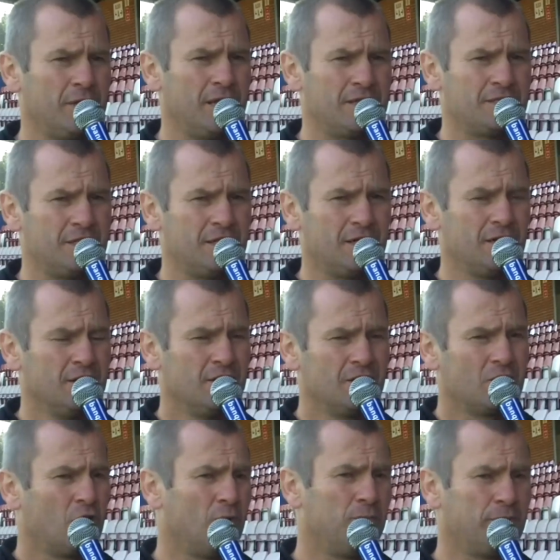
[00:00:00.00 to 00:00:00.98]
of years here,
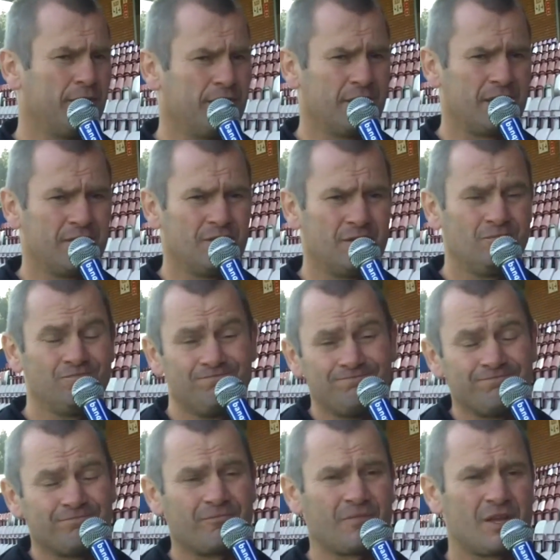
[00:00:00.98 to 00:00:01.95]
can't play it together.
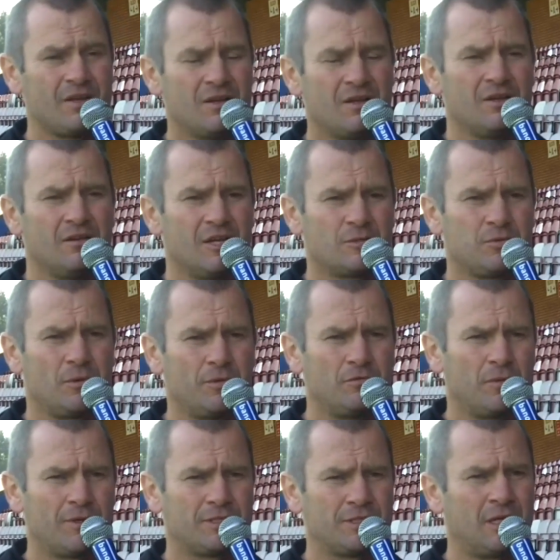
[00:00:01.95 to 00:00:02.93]
That's probably
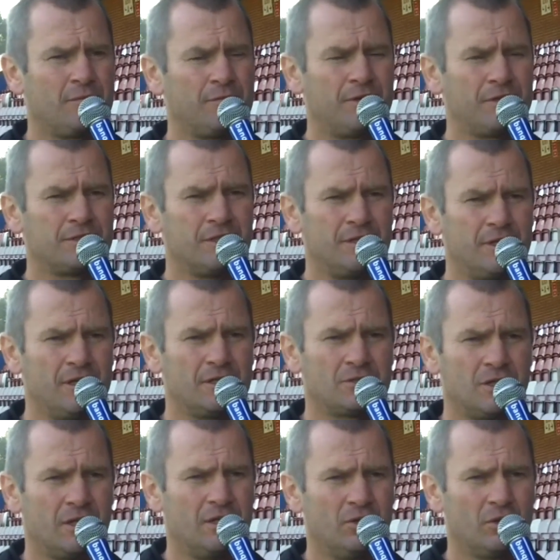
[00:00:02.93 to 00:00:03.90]
where I stamp things today.
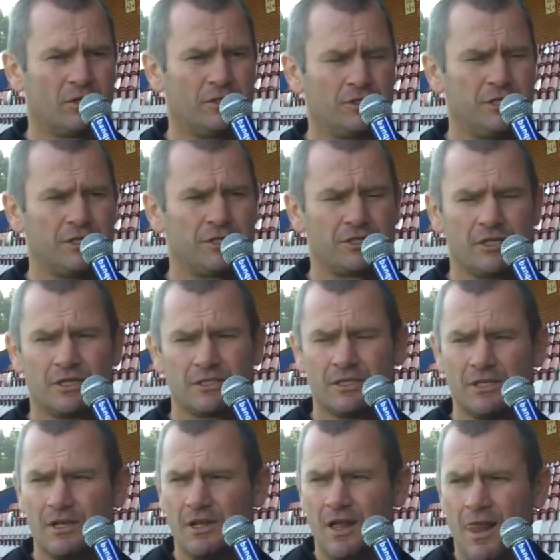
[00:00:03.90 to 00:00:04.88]
So I'll let a look at changing that.
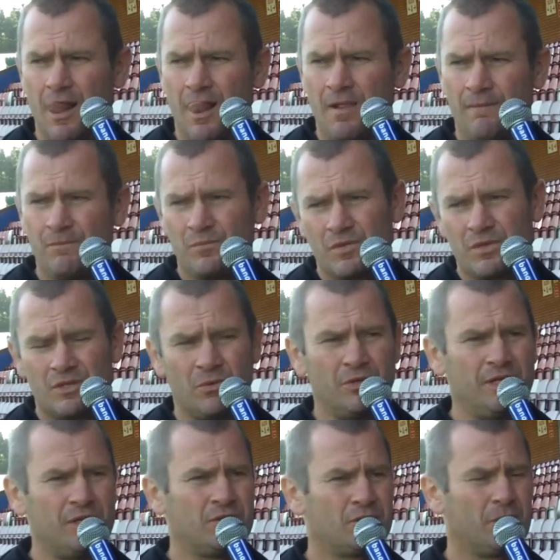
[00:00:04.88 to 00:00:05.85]
Do
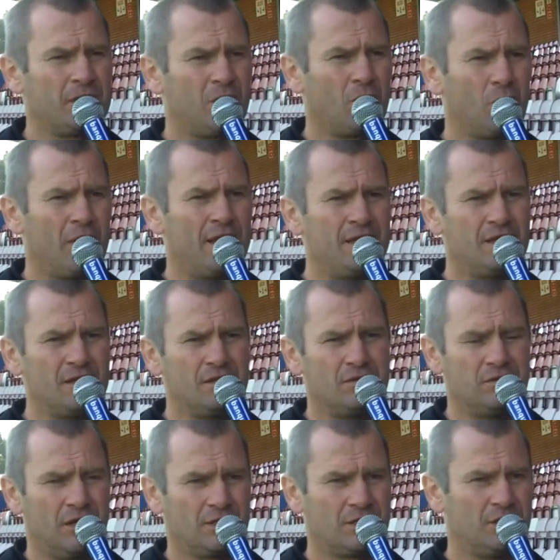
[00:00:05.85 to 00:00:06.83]
we need somebody out wide to
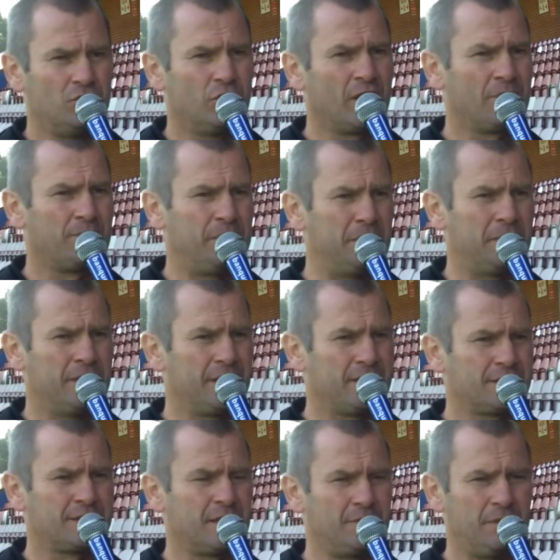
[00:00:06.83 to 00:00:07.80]
actually run at people and
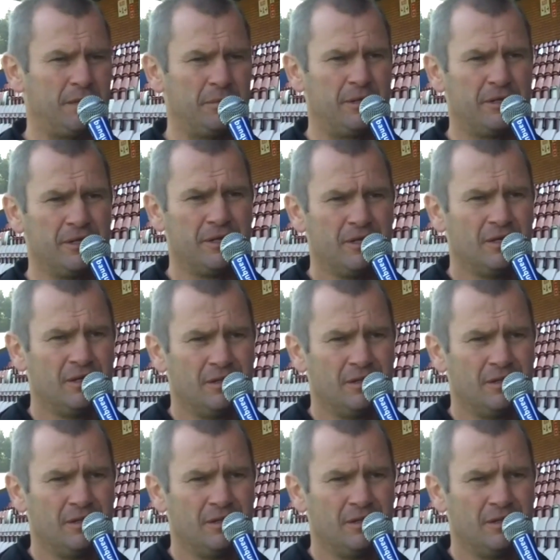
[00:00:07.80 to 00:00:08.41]
excite people and